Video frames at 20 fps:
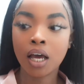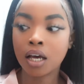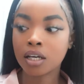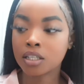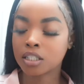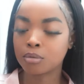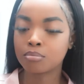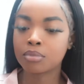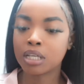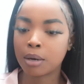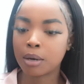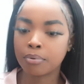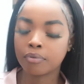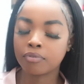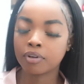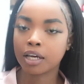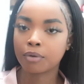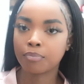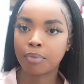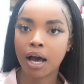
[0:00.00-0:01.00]
some type of
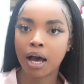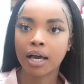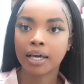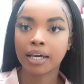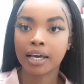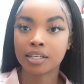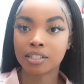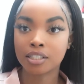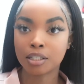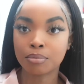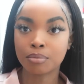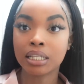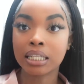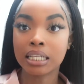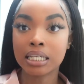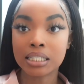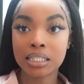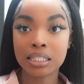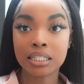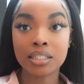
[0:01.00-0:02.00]
like podcast,
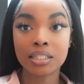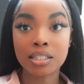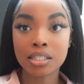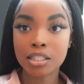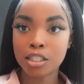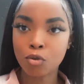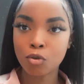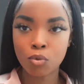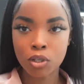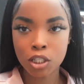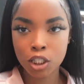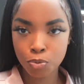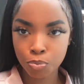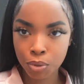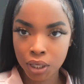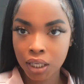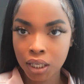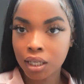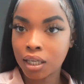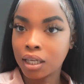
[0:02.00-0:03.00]
listening to someone
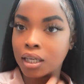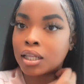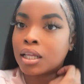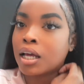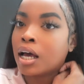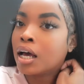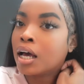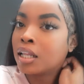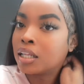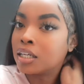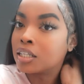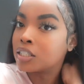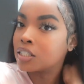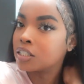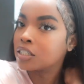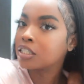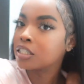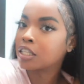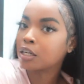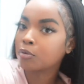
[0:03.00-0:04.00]
speak and
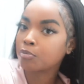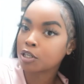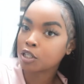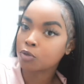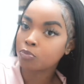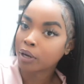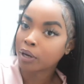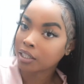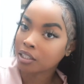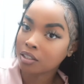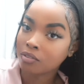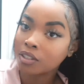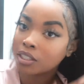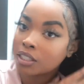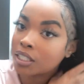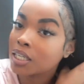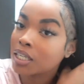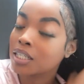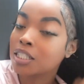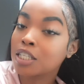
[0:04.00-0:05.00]
listening to their perspective
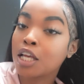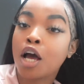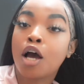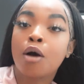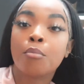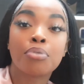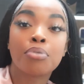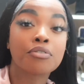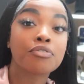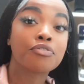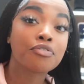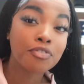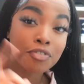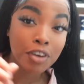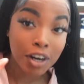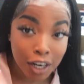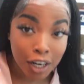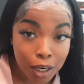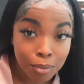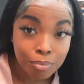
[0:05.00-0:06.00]
on things.
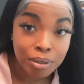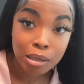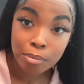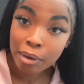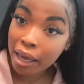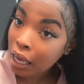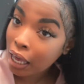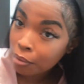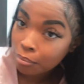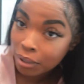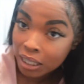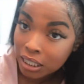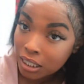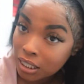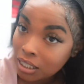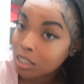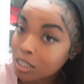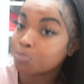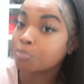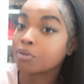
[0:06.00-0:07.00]
Preferably bad
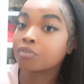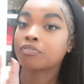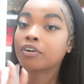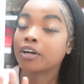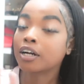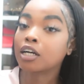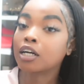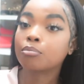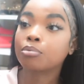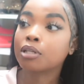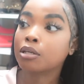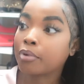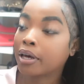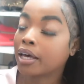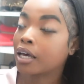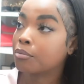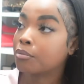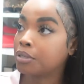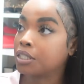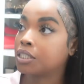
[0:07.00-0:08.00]
bitches.
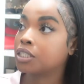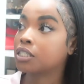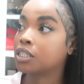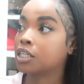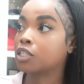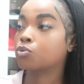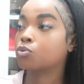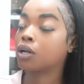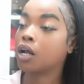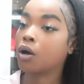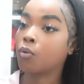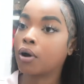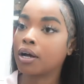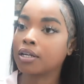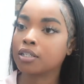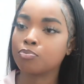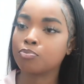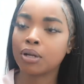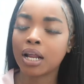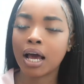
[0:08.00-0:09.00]
That's what I
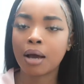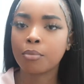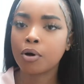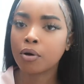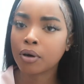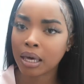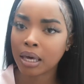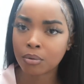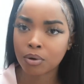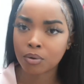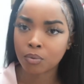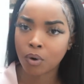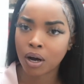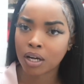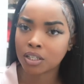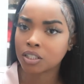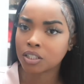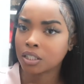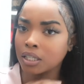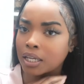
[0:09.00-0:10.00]
watch. But I'm okay with
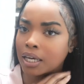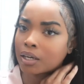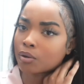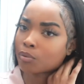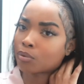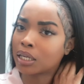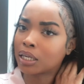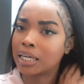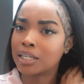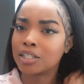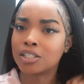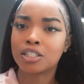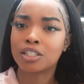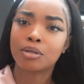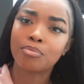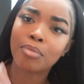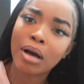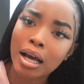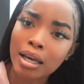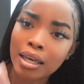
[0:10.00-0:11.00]
watching like
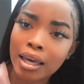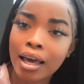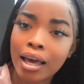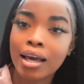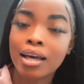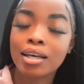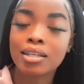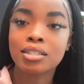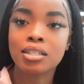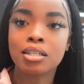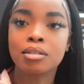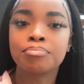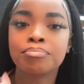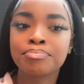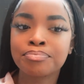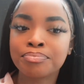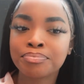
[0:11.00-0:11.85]
relationship podcasts and